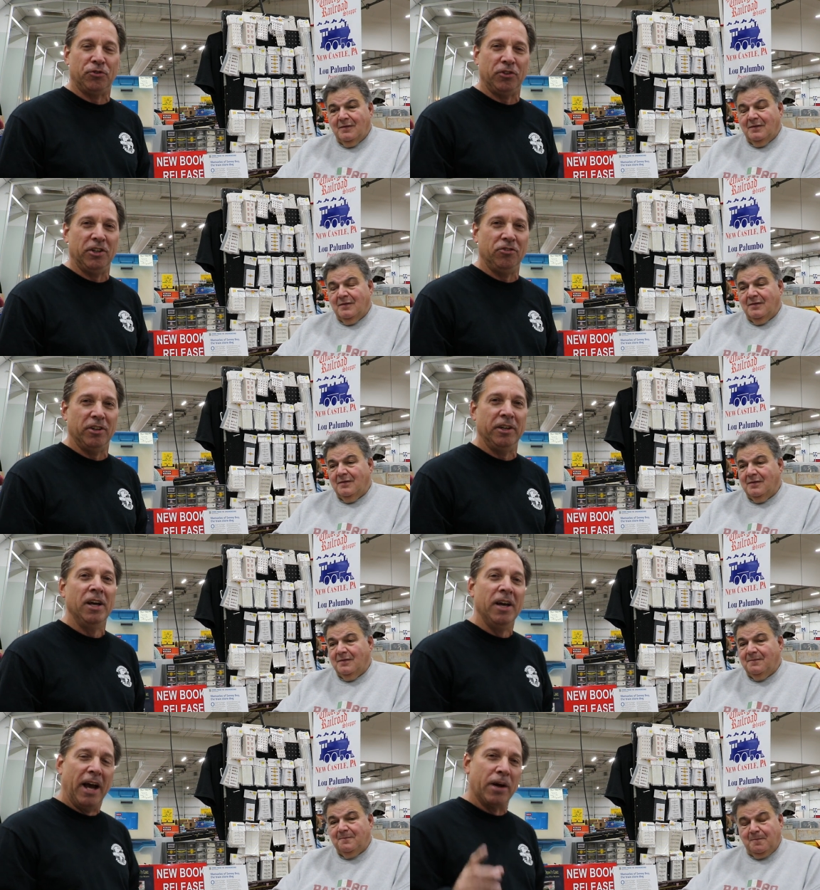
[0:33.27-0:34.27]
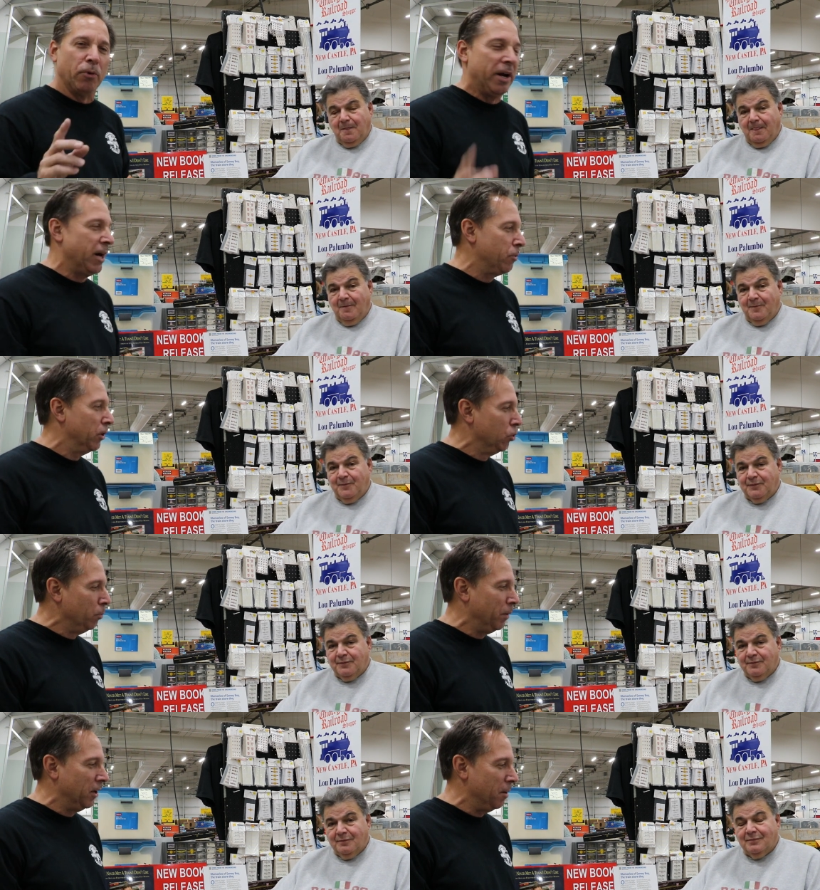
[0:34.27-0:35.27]
Speaker 1: season, and we're here with Lou
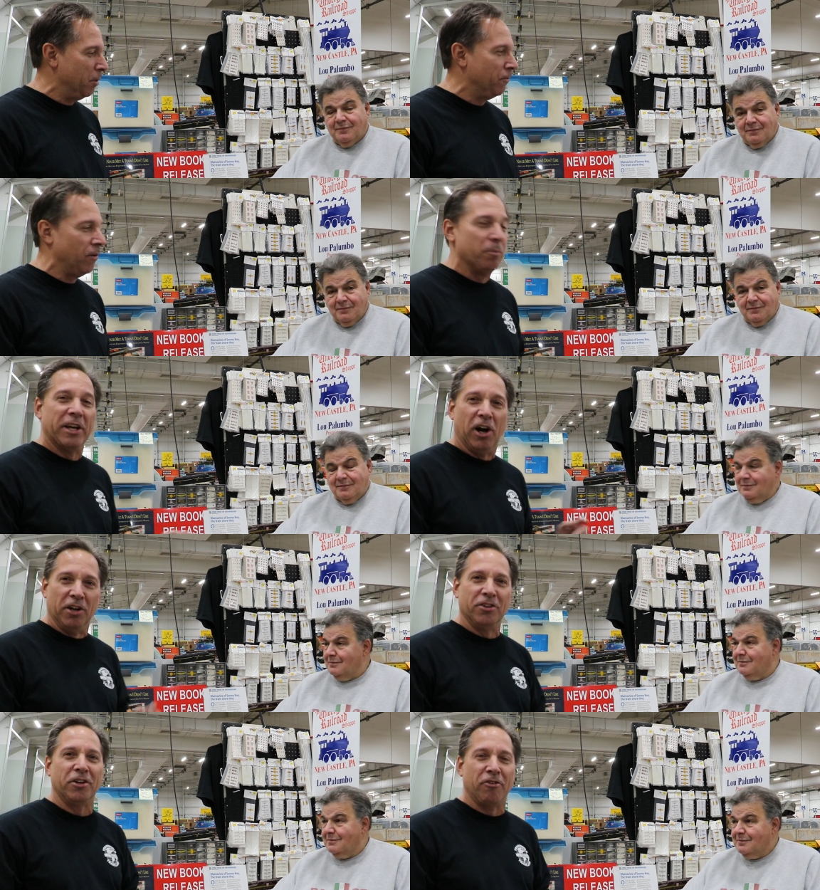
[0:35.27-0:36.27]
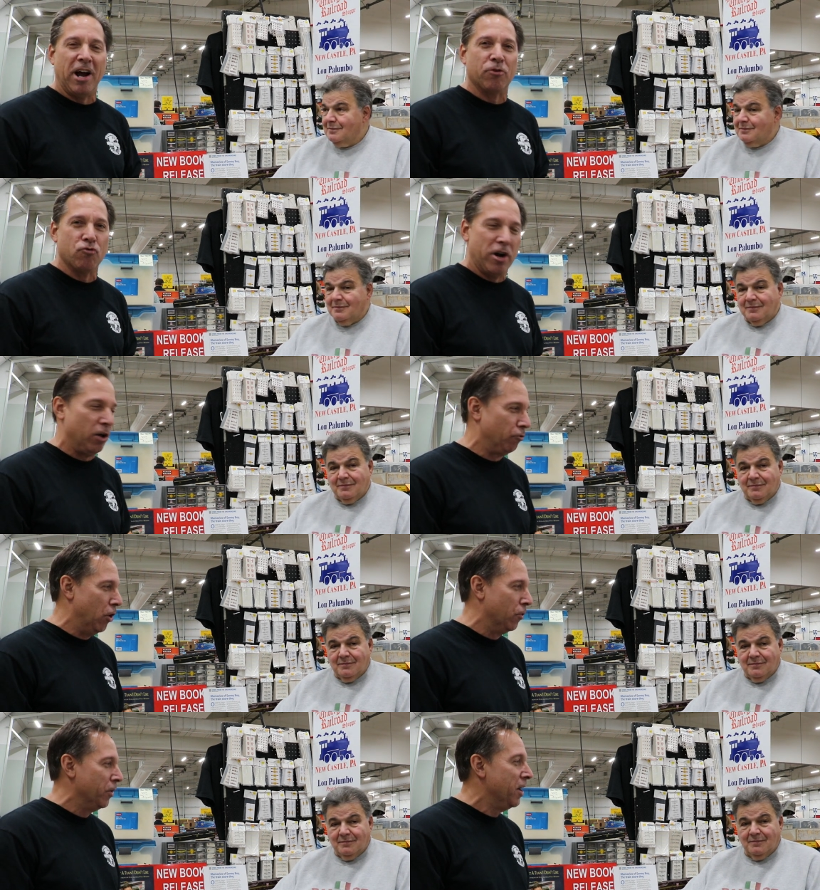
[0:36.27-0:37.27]
Palumbo from the Underground
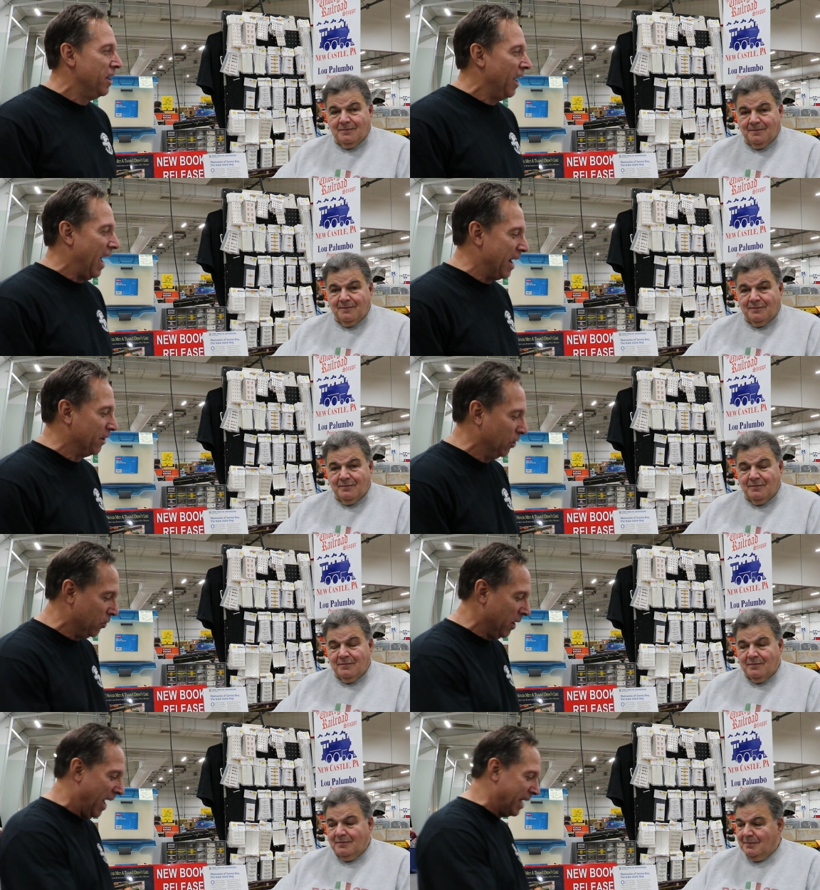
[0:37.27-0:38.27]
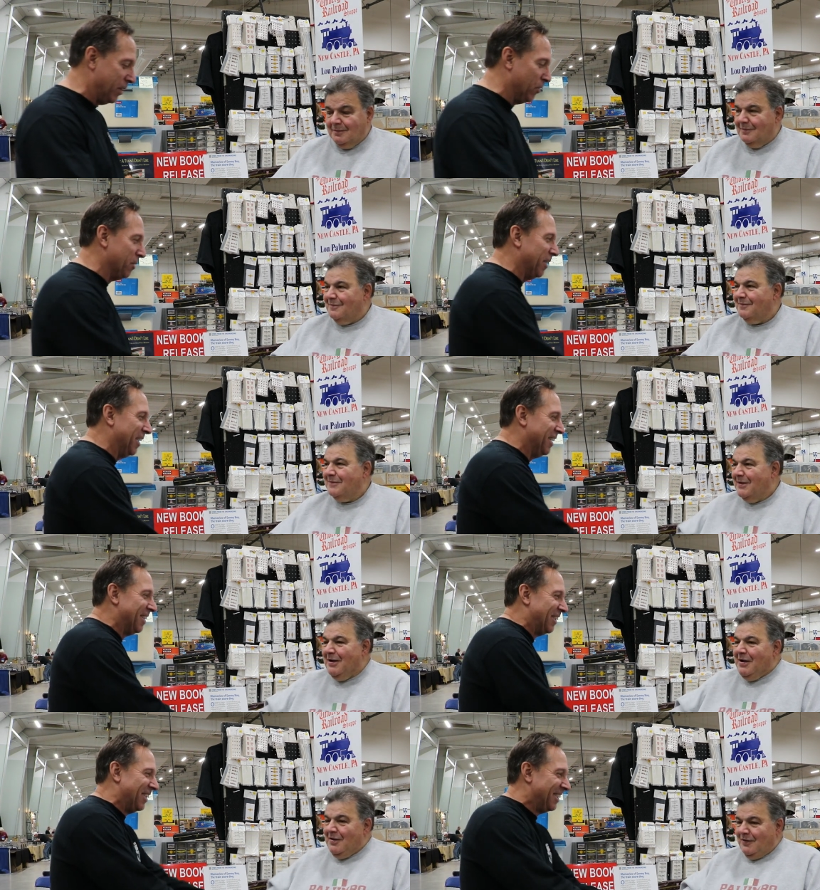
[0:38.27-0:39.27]
Railroad. And Lou, how you doing, man?
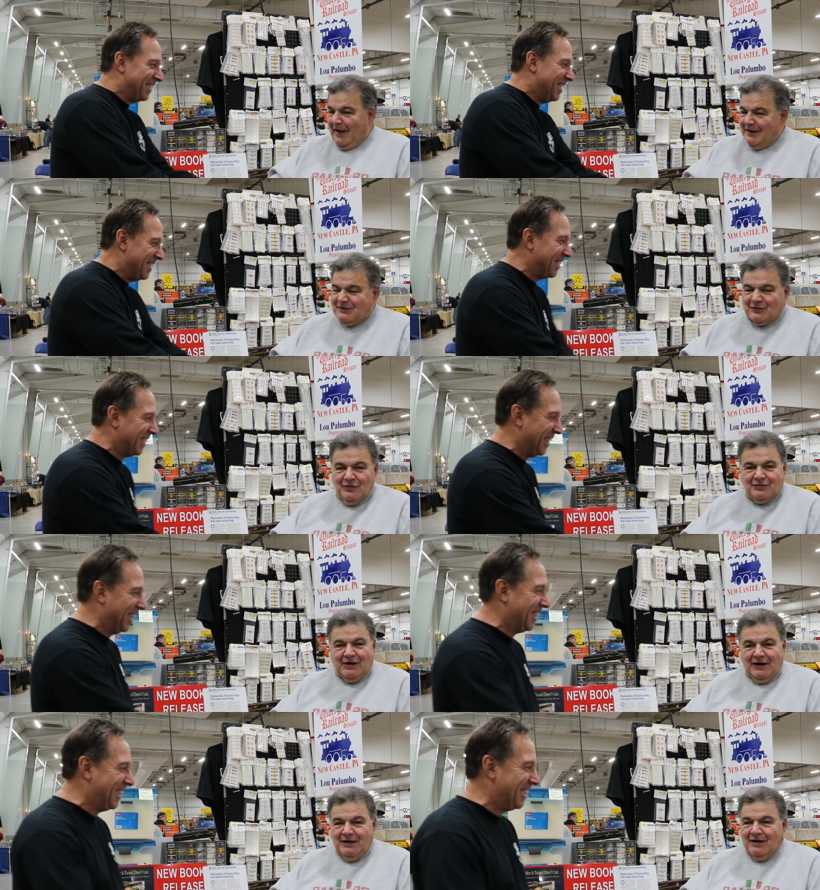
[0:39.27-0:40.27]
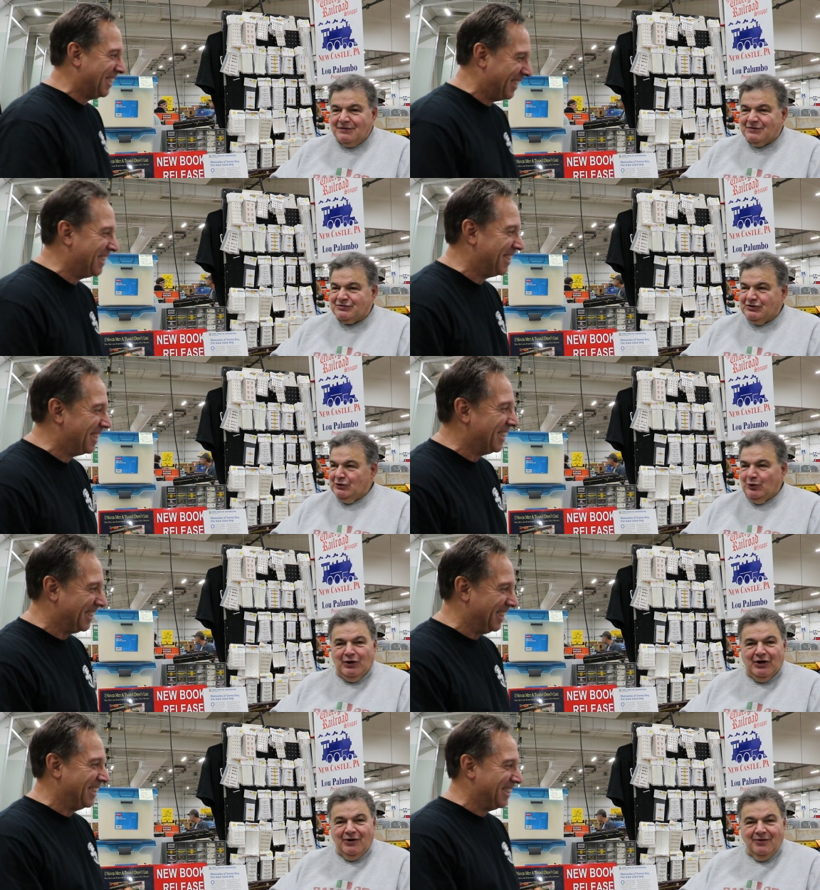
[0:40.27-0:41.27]
Speaker 2: Thanks. Good, Kenny. Nice to see you
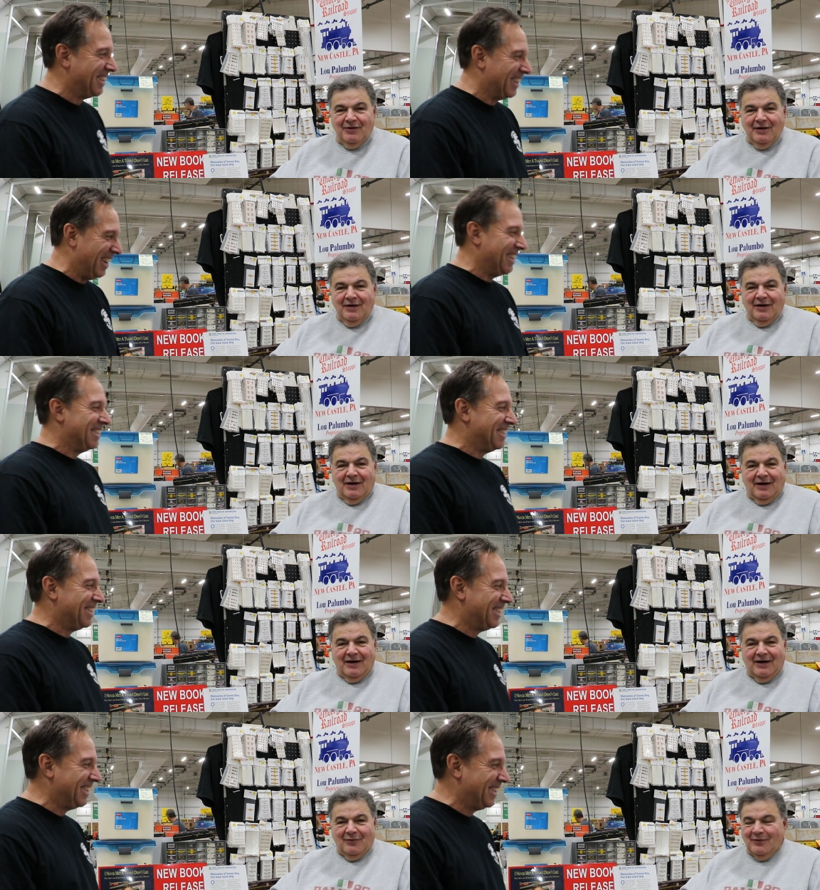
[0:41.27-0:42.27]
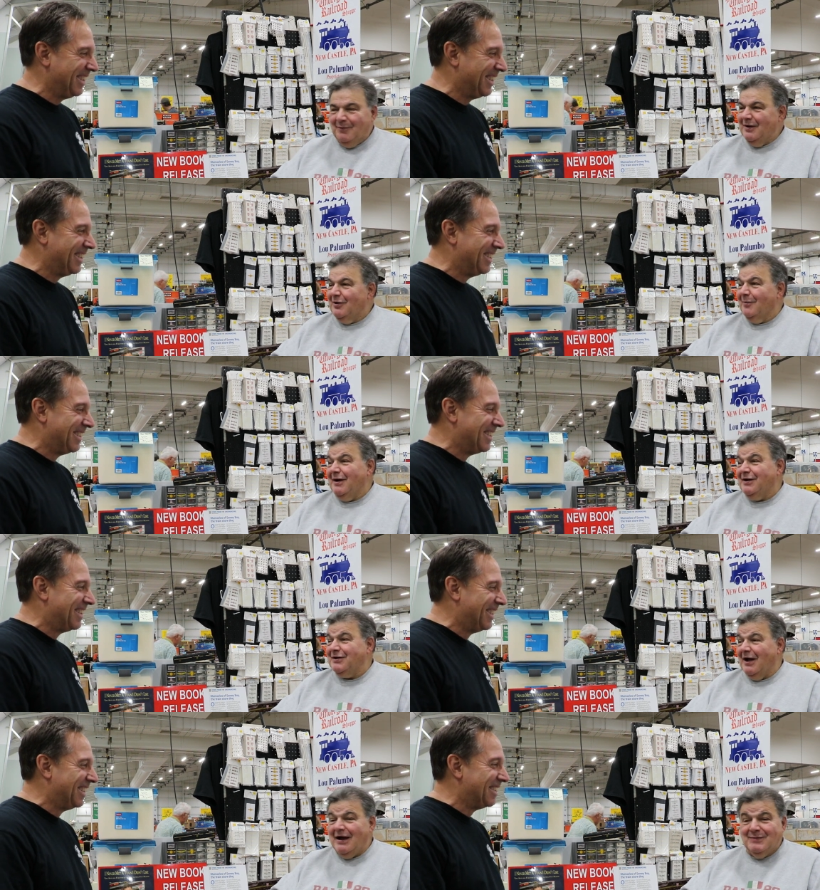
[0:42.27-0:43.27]
here. Yeah. Uh, we've been here many
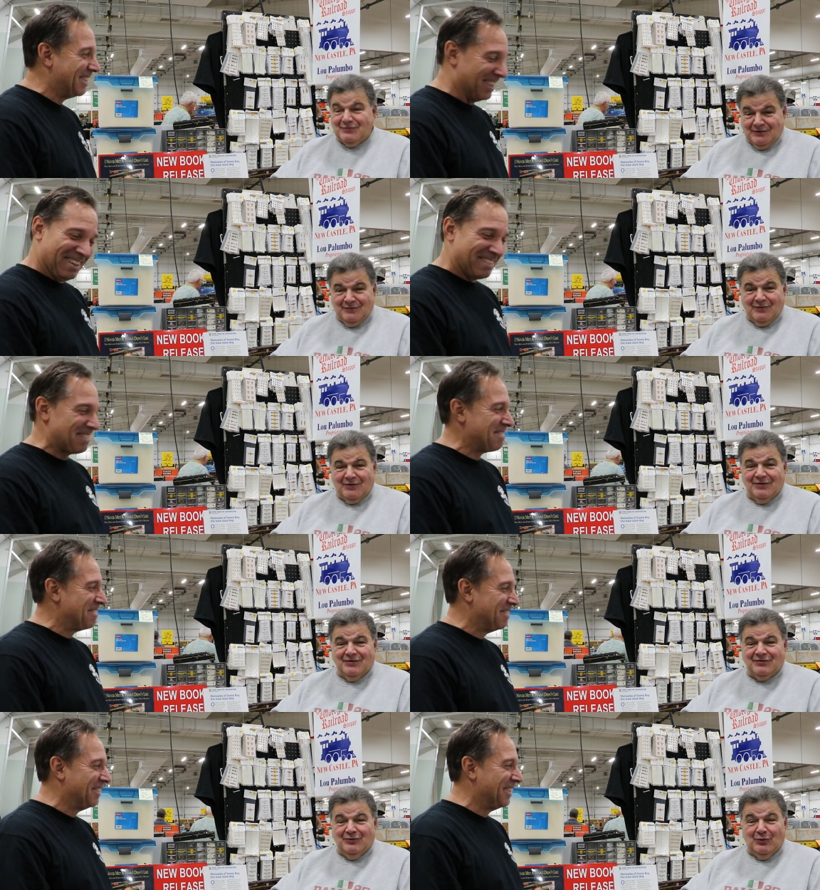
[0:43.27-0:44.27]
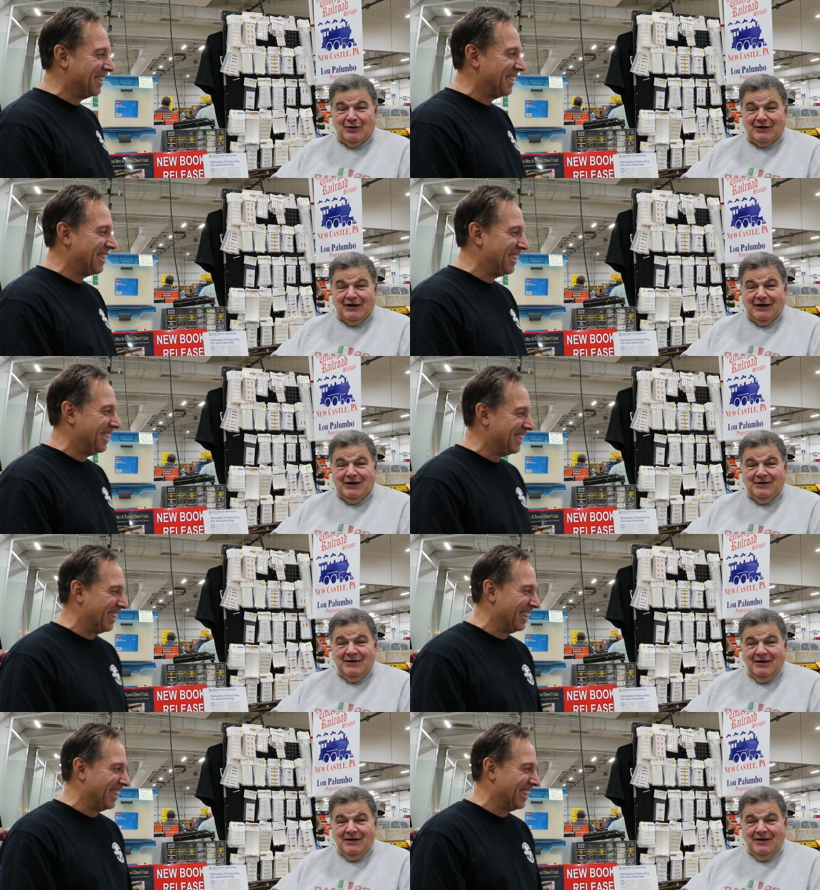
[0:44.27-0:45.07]
times, and we're going to do it again.